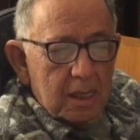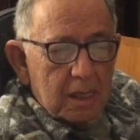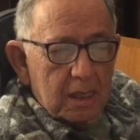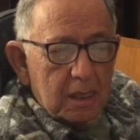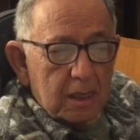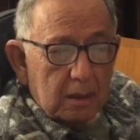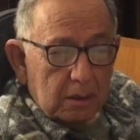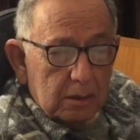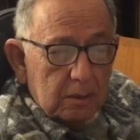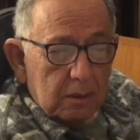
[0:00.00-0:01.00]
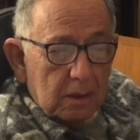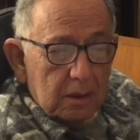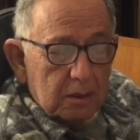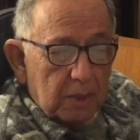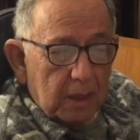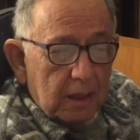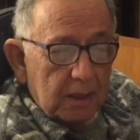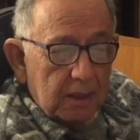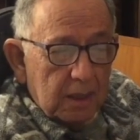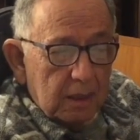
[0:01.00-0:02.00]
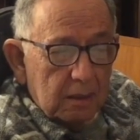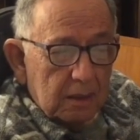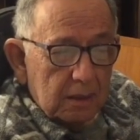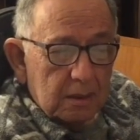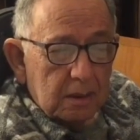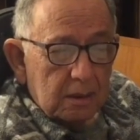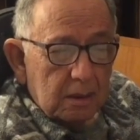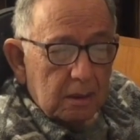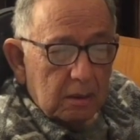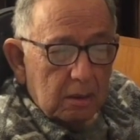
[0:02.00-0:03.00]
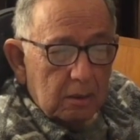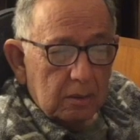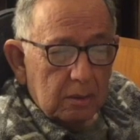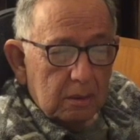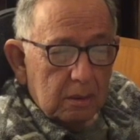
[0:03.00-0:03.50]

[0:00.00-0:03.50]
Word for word: uh, it also talks about an identical incident that occurred